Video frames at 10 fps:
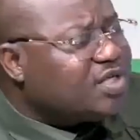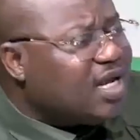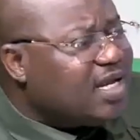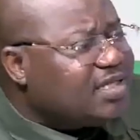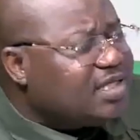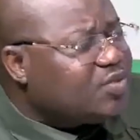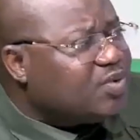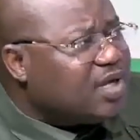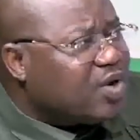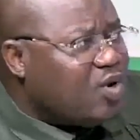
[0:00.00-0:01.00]
challenges
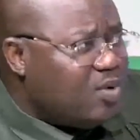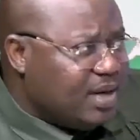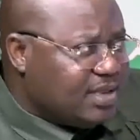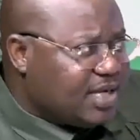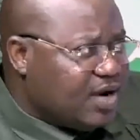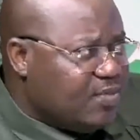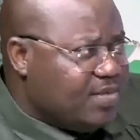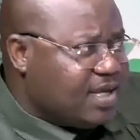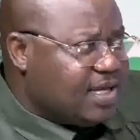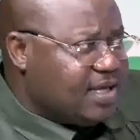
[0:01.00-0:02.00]
with the commenter or
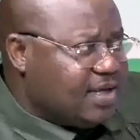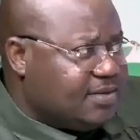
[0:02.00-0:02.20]
making it?